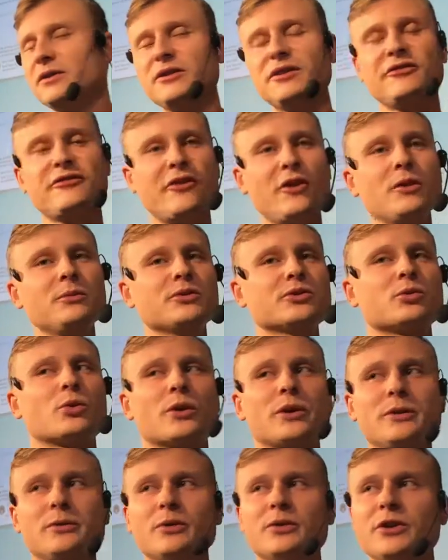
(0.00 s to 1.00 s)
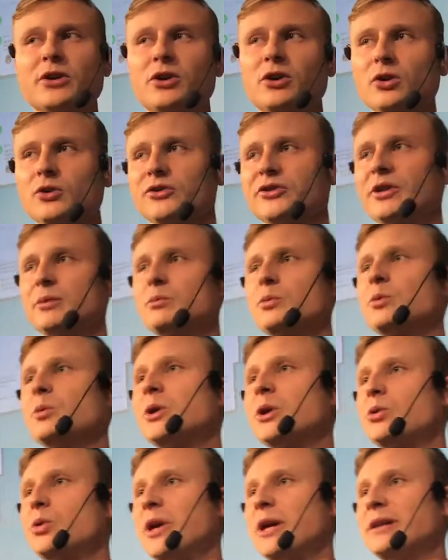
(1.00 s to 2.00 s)
the farm store, or the concept where
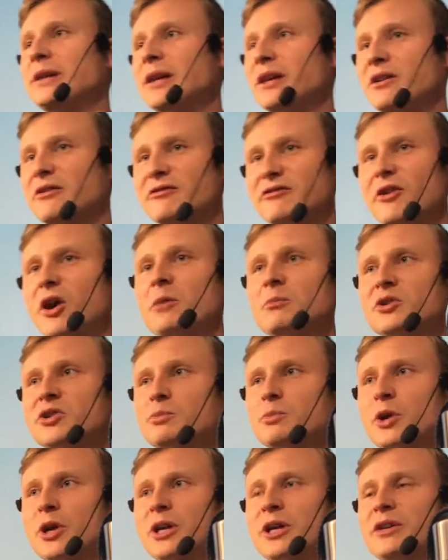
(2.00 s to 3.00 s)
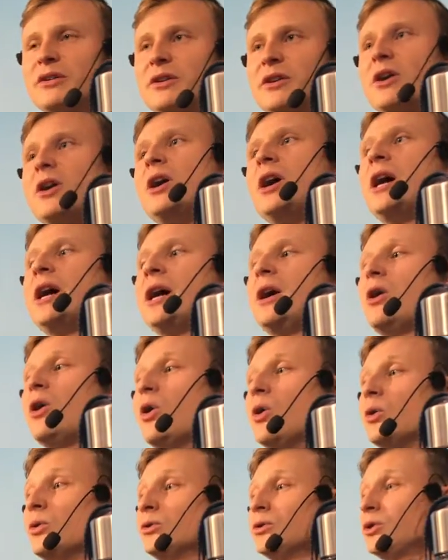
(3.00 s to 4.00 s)
we create like a farmer's market
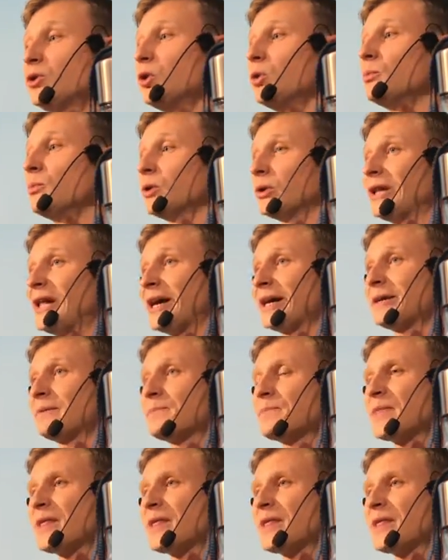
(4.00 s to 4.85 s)
on Coop Online,